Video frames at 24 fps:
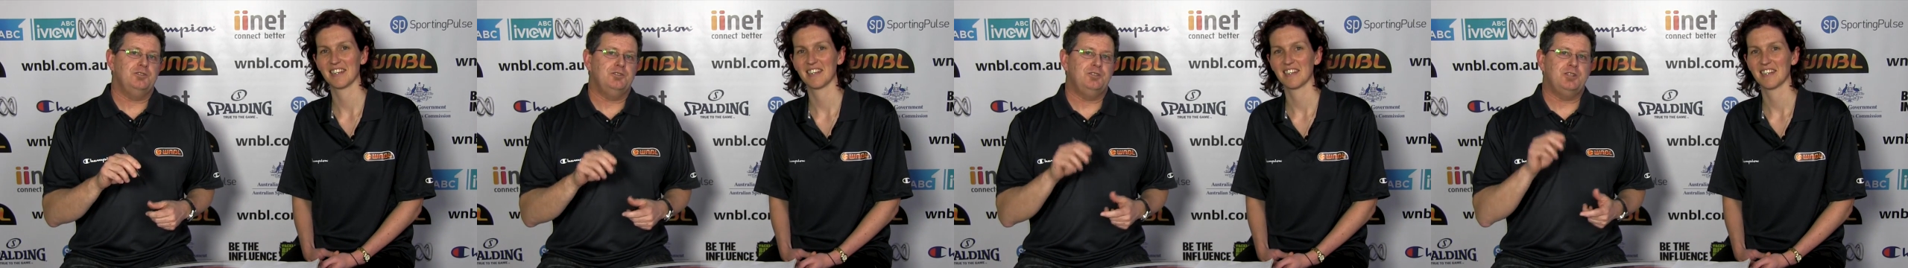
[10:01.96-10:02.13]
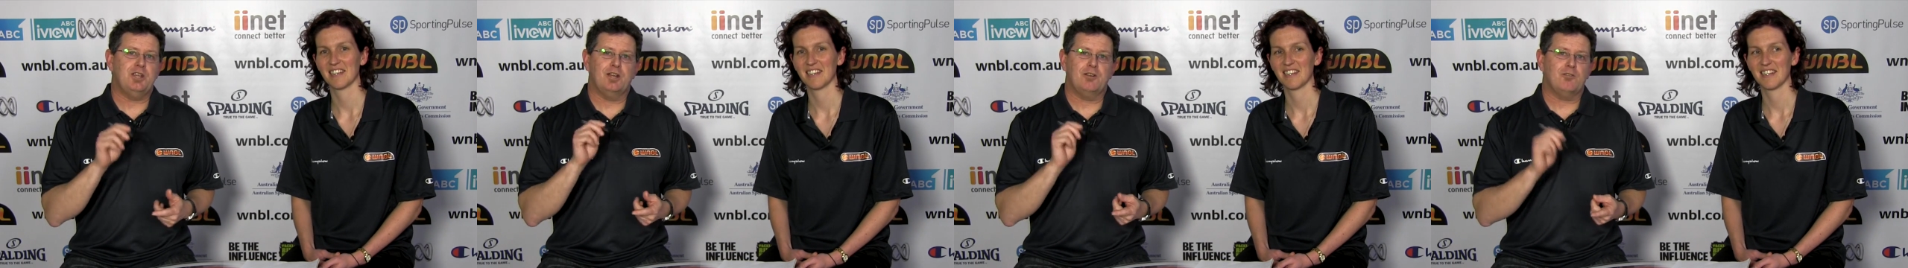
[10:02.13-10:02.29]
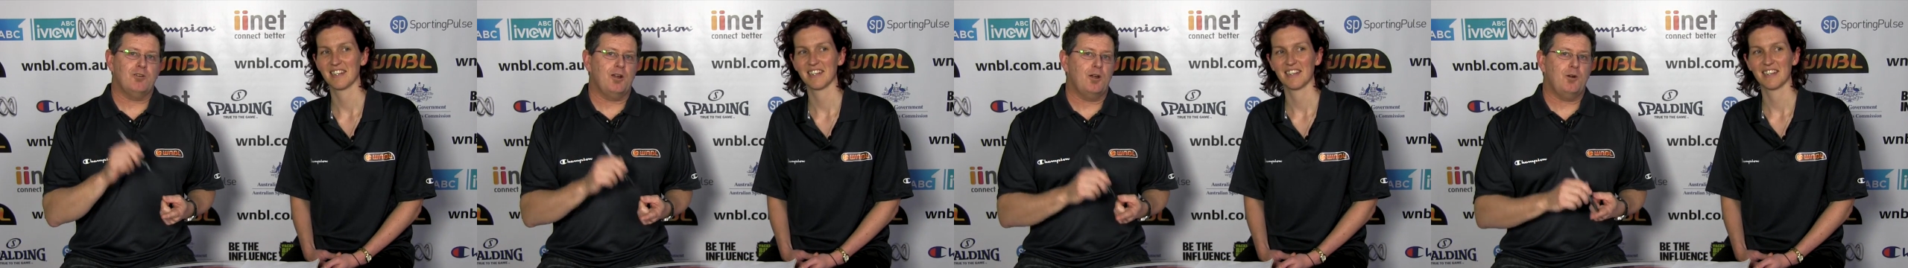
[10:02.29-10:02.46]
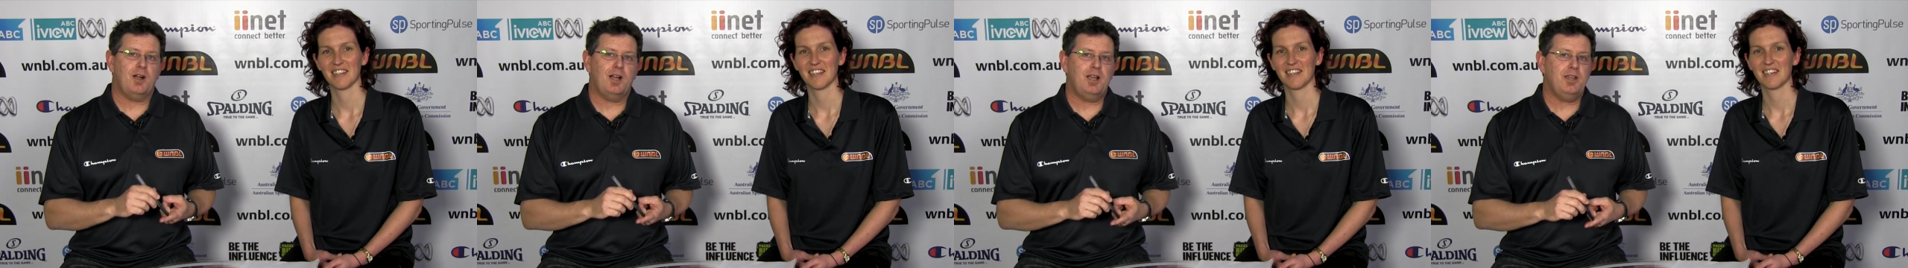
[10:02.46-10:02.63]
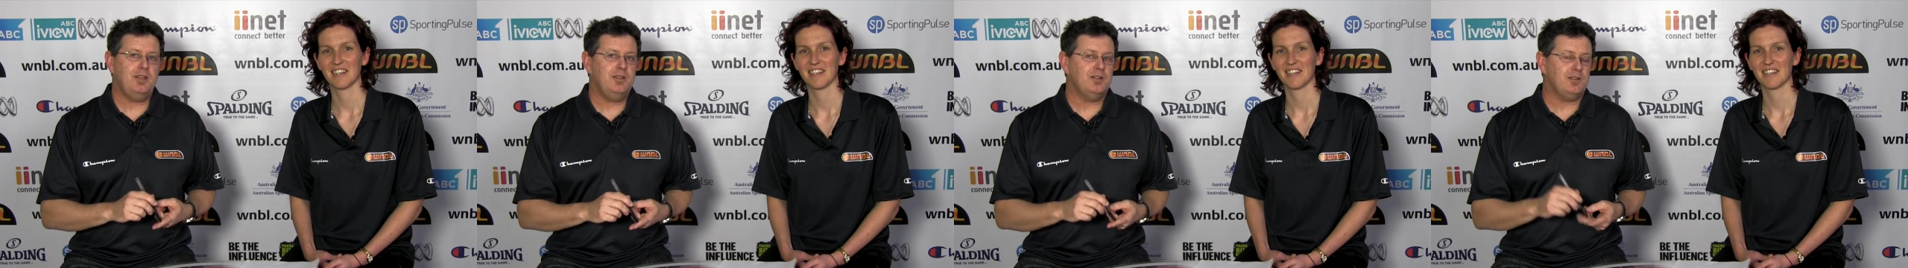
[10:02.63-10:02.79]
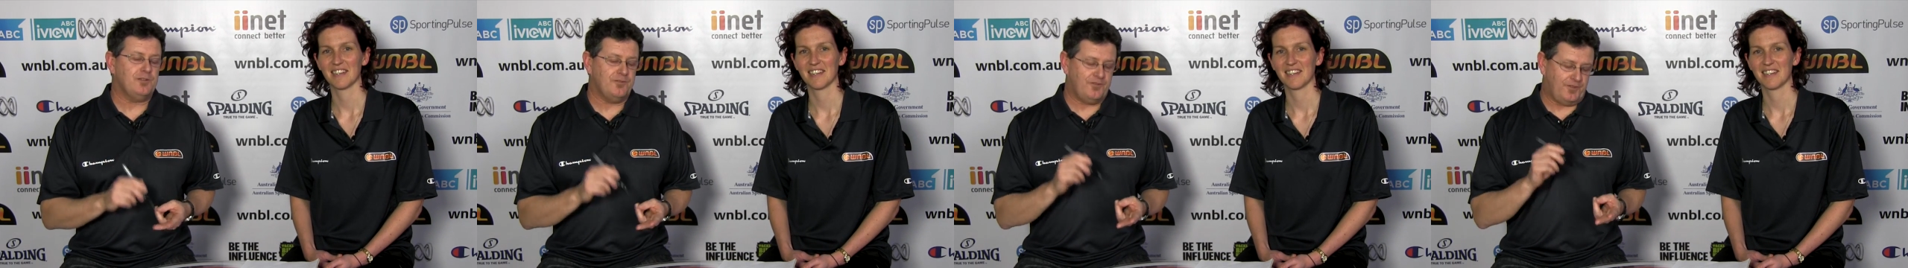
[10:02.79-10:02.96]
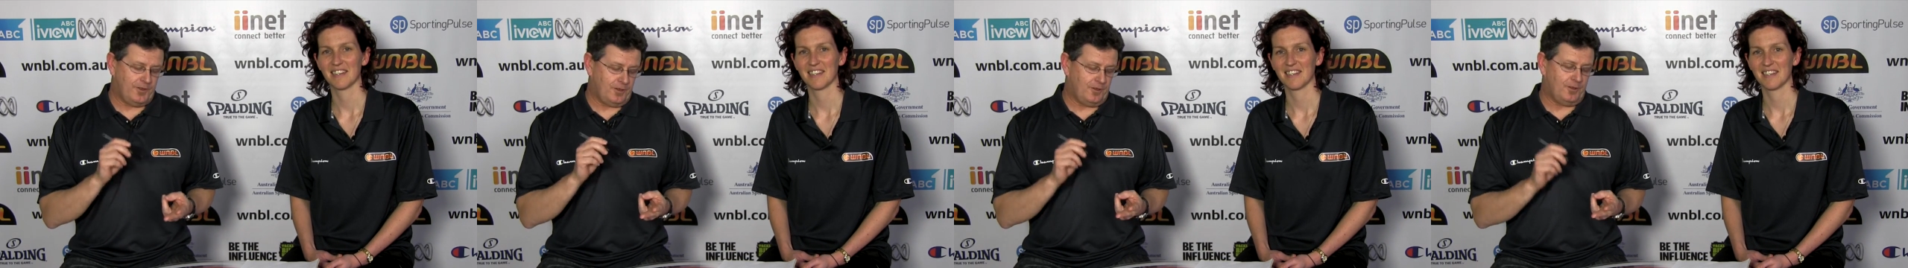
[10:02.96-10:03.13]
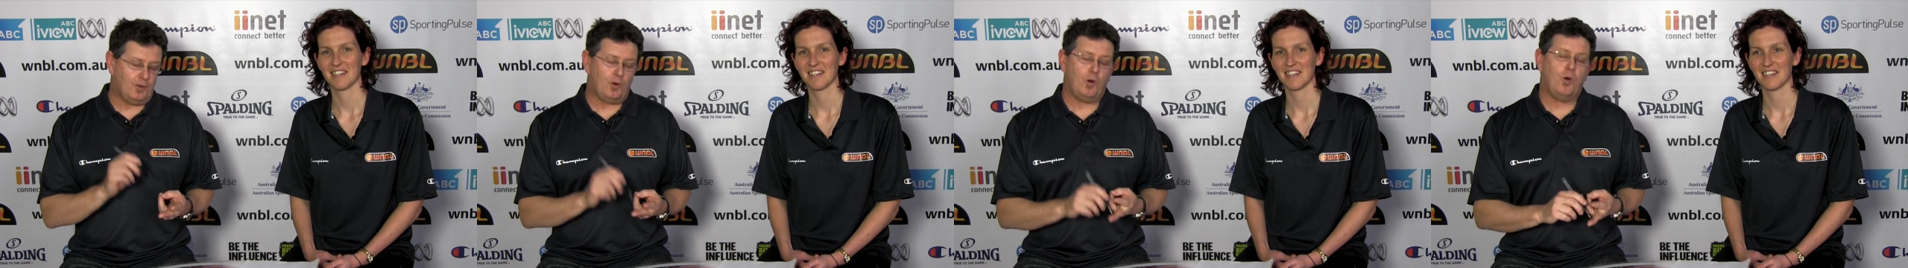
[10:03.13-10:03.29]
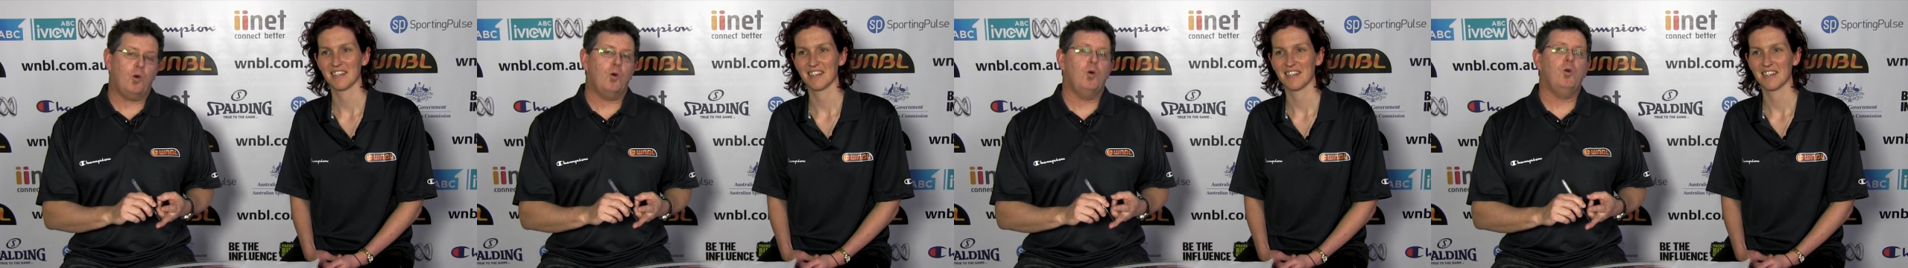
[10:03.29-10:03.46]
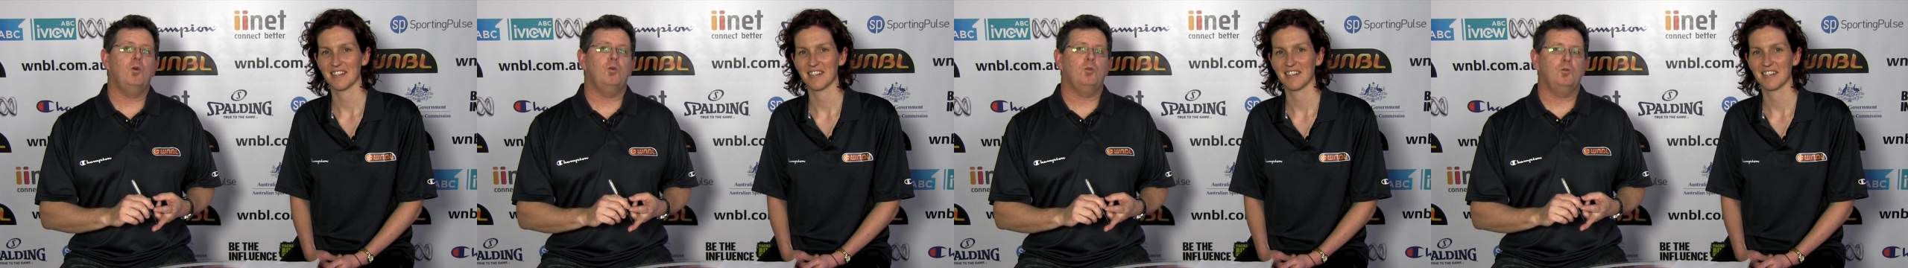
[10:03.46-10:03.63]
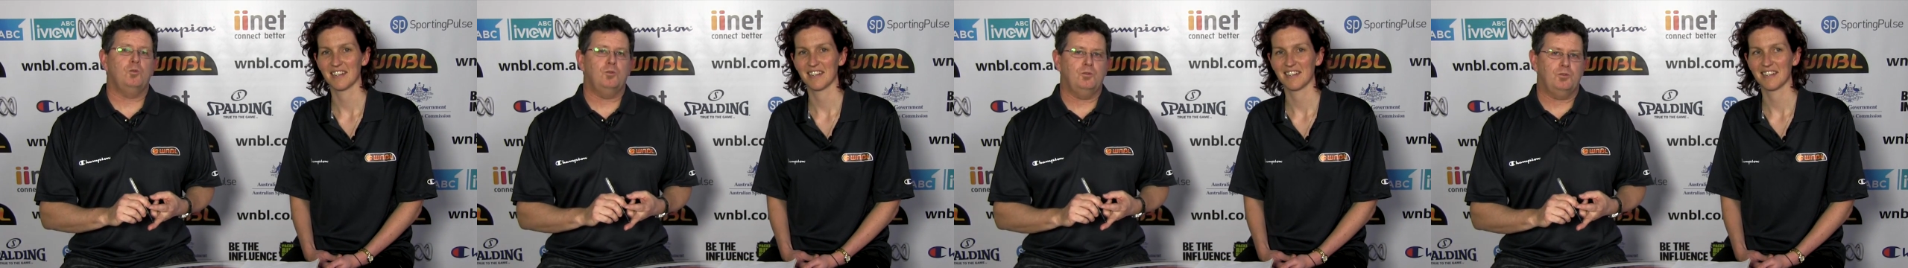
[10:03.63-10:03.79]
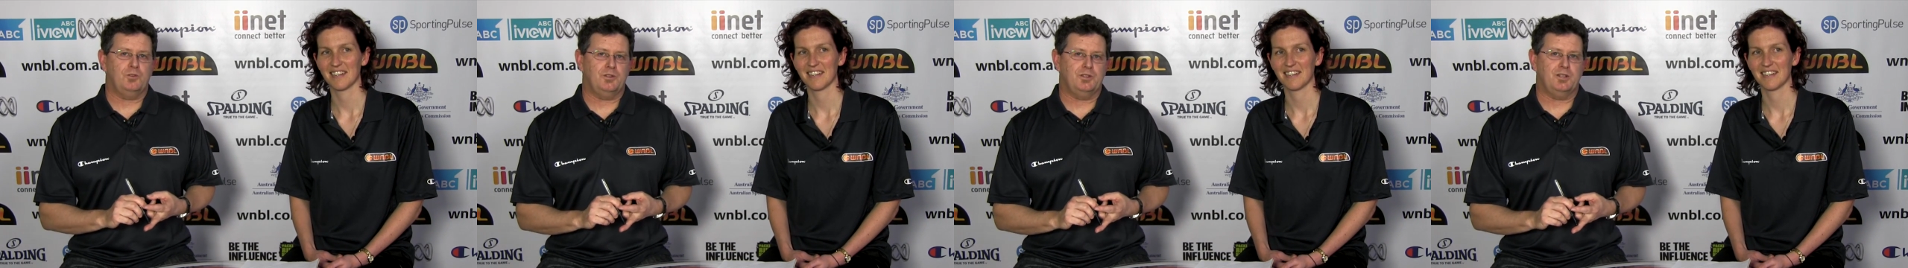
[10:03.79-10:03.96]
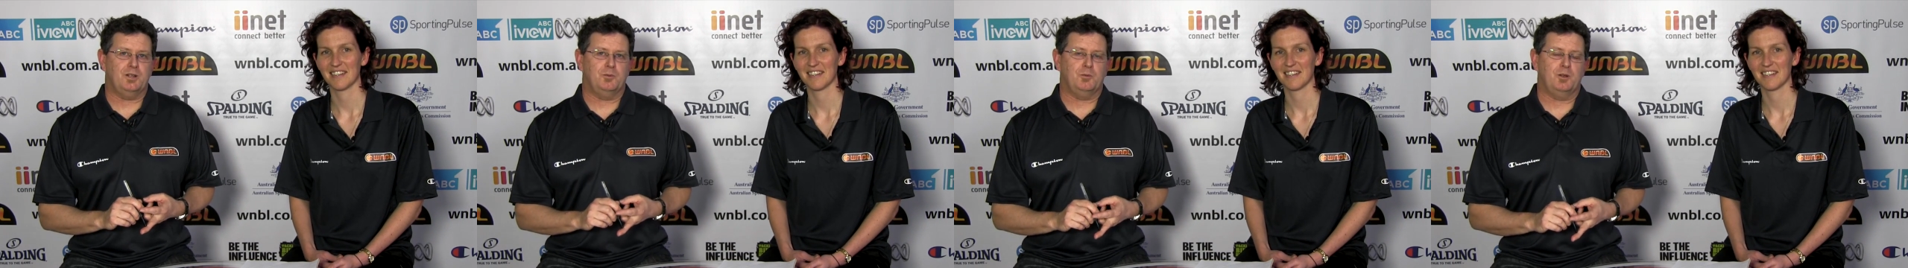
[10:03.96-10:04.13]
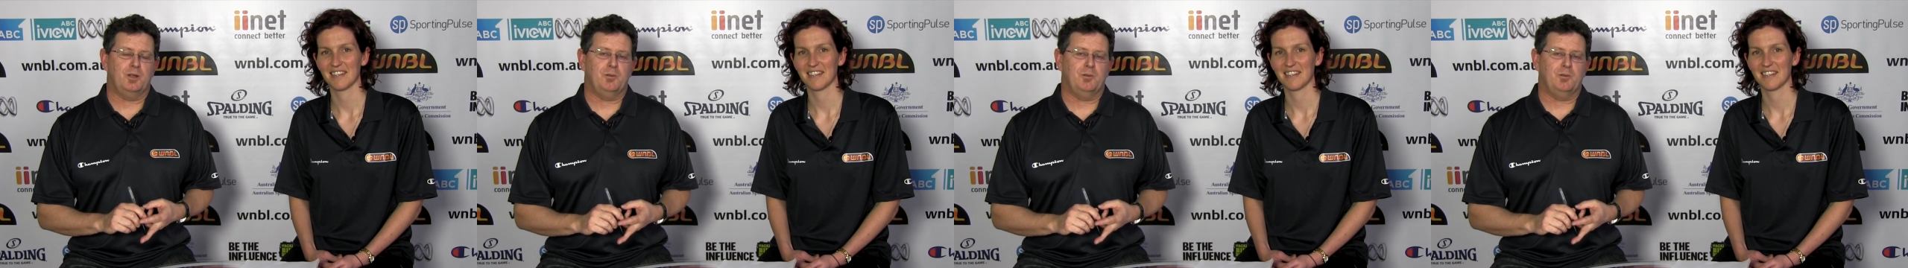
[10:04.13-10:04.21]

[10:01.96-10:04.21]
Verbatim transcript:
Speaker 1: Jenna O'Haye. You can follow all the